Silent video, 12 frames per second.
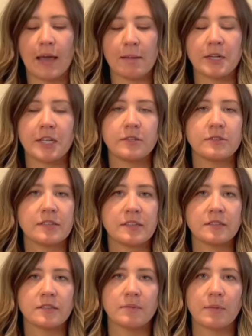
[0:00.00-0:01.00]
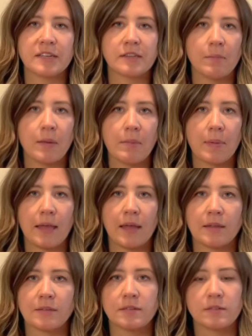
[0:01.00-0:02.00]
I'm gonna use these to mix up my
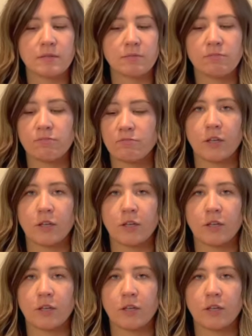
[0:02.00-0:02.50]
paints.